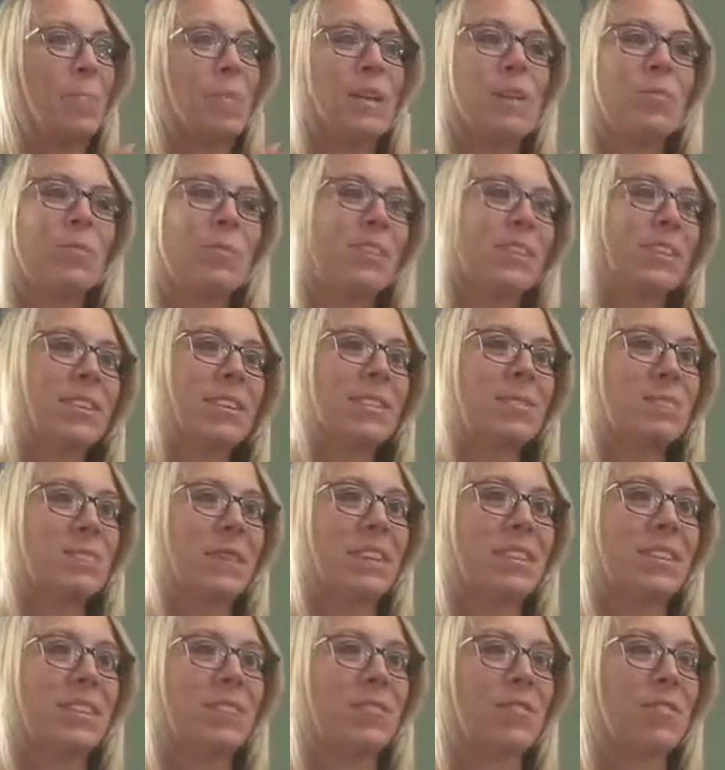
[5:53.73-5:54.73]
It really does
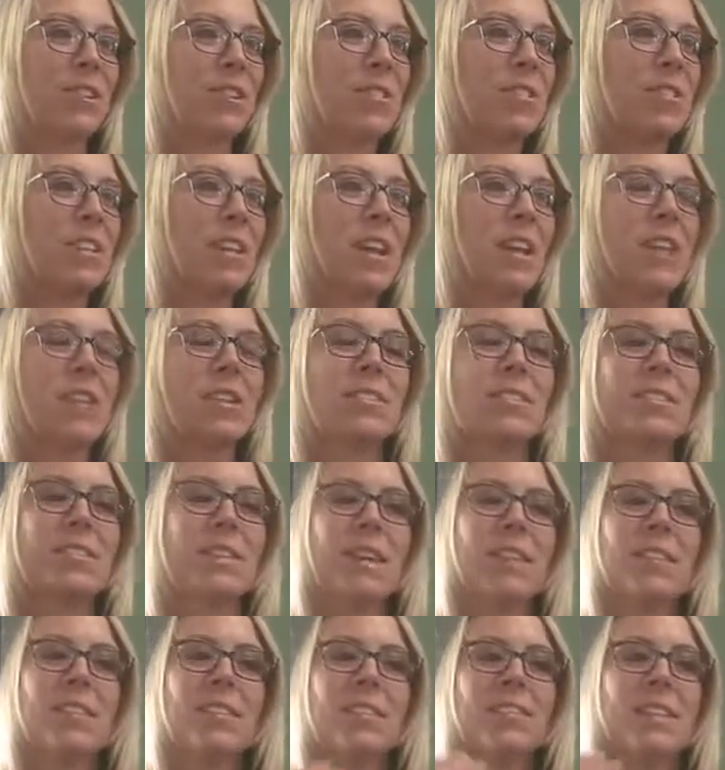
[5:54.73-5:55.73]
make a difference.
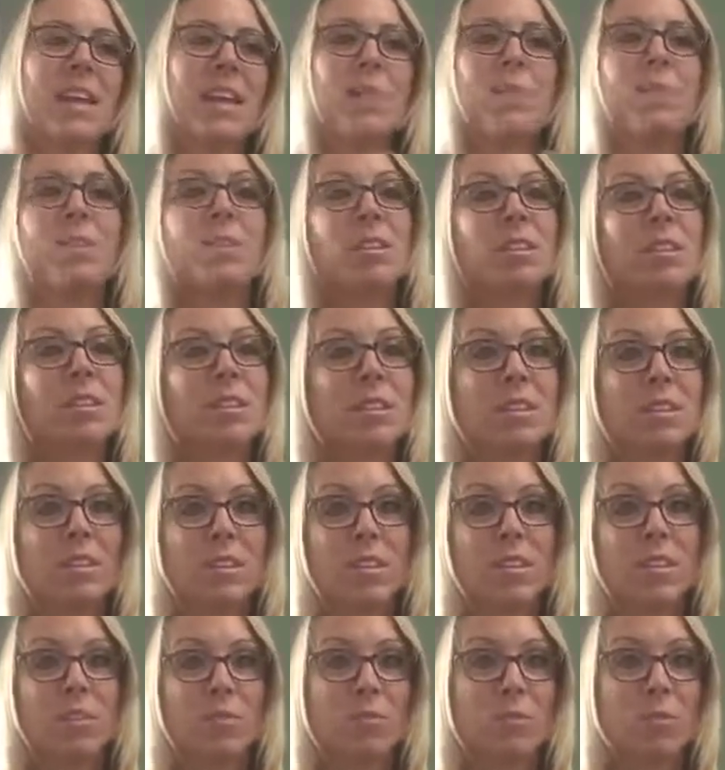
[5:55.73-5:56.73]
Set the table
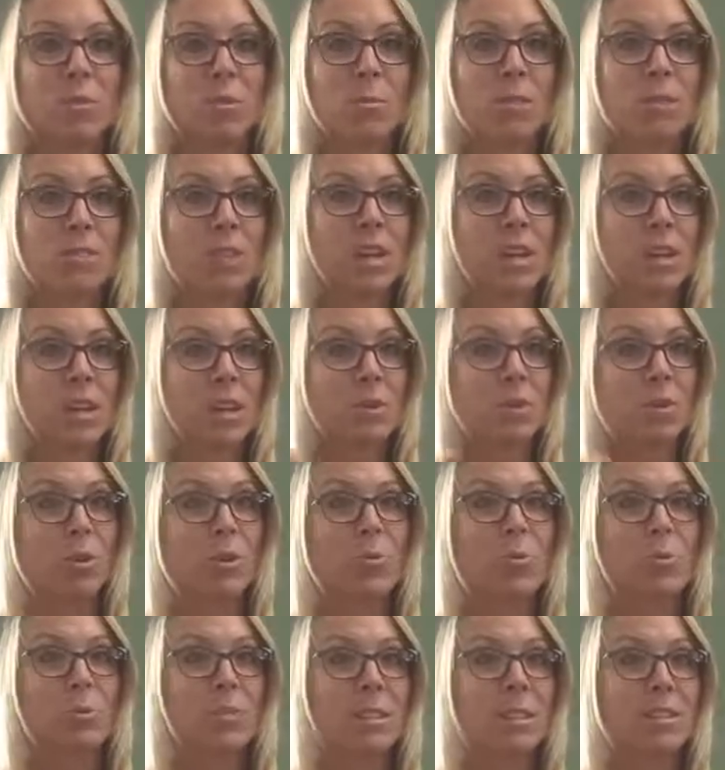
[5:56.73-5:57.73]
in the formal dining
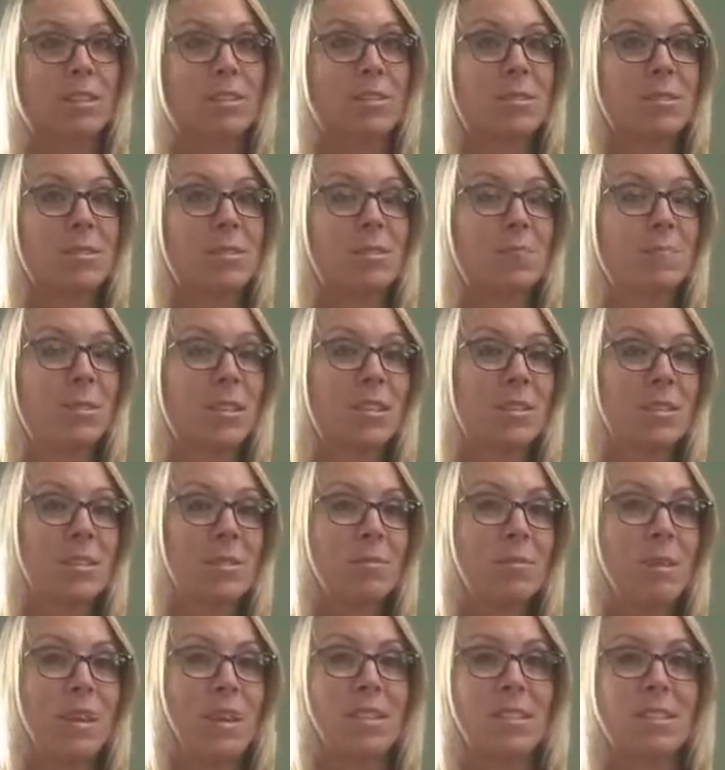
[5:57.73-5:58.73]
room. Place
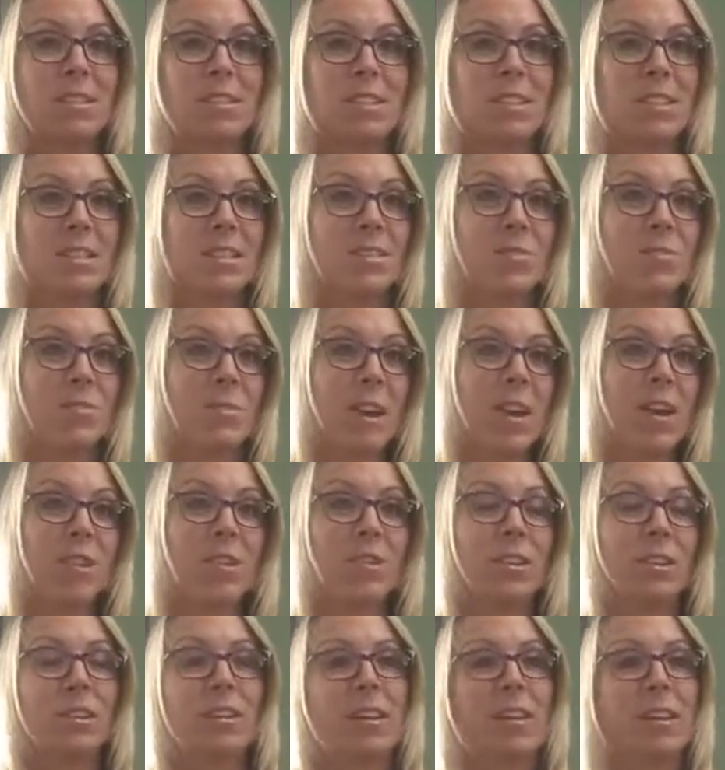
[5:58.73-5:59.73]
some nice things
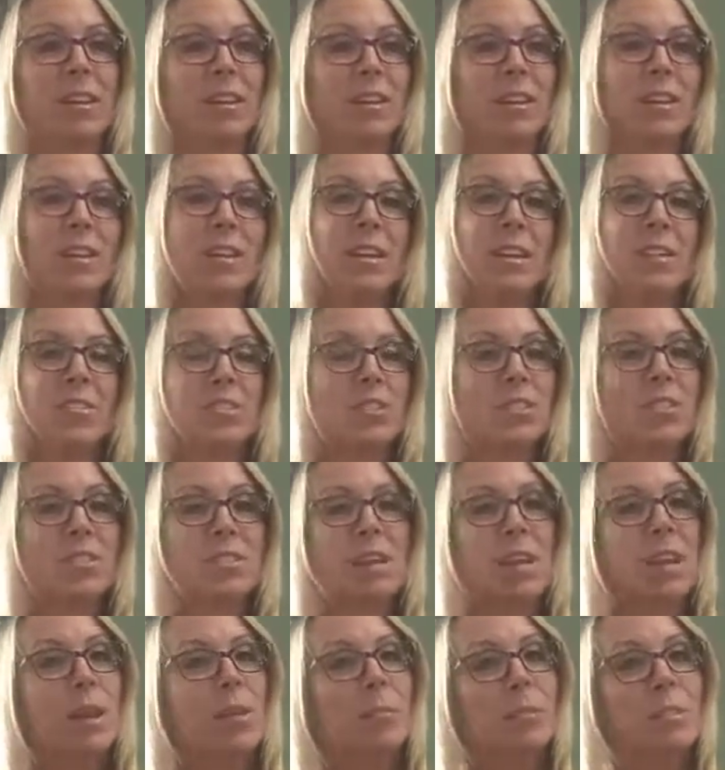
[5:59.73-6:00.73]
around, and like just
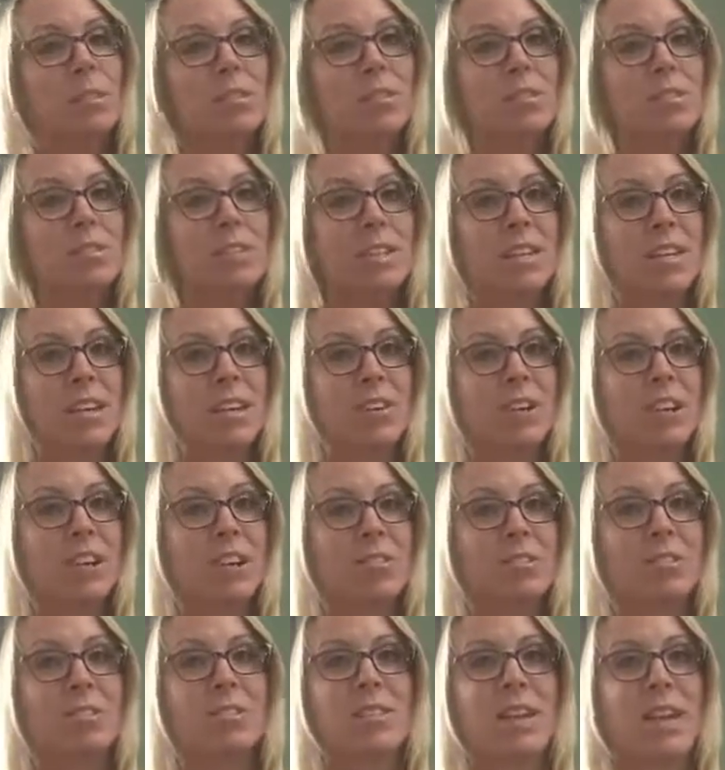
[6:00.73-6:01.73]
set up little
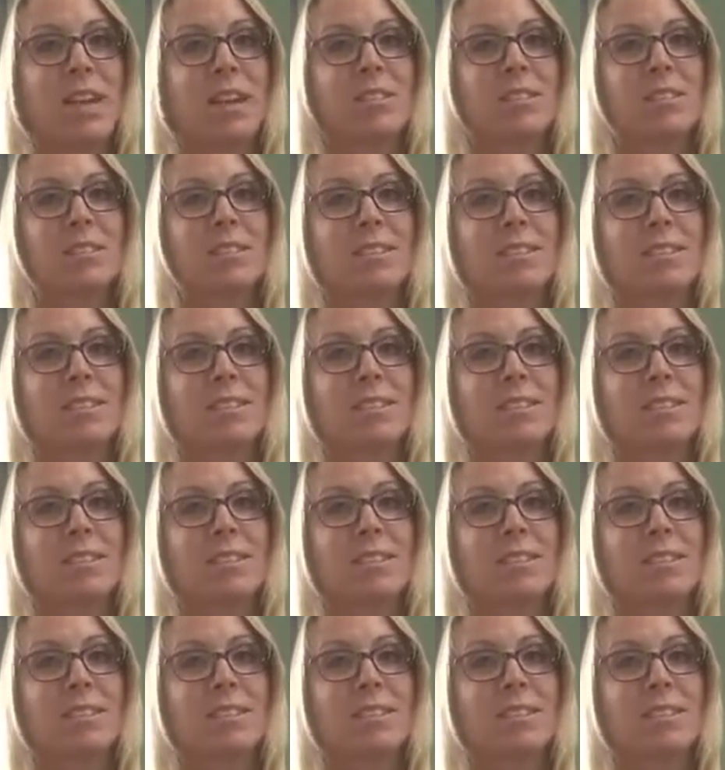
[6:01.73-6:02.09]
scenarios that